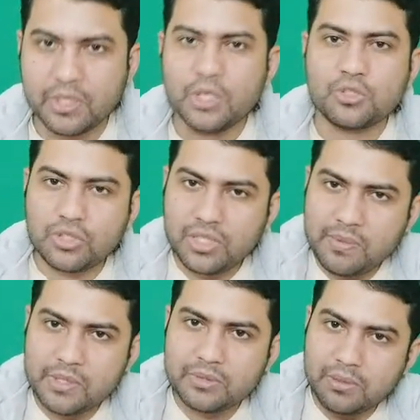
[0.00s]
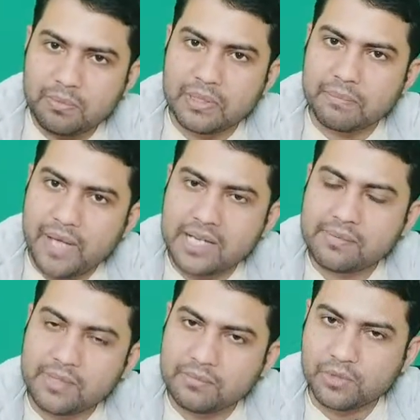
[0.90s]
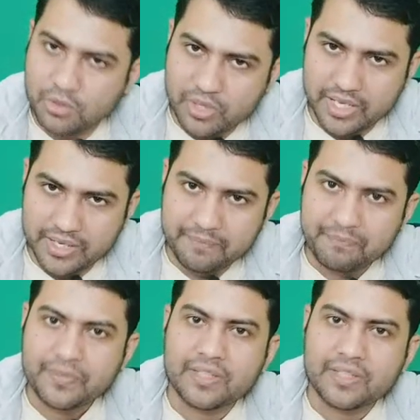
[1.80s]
So if you will prepare from today,